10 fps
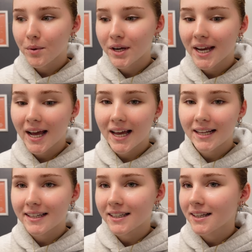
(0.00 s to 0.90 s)
I'm gonna get
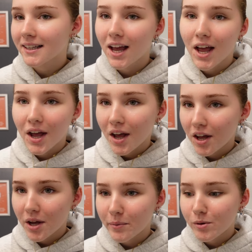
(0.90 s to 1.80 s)
a little
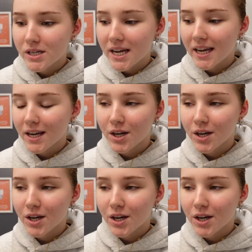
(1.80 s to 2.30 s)
herbal tea,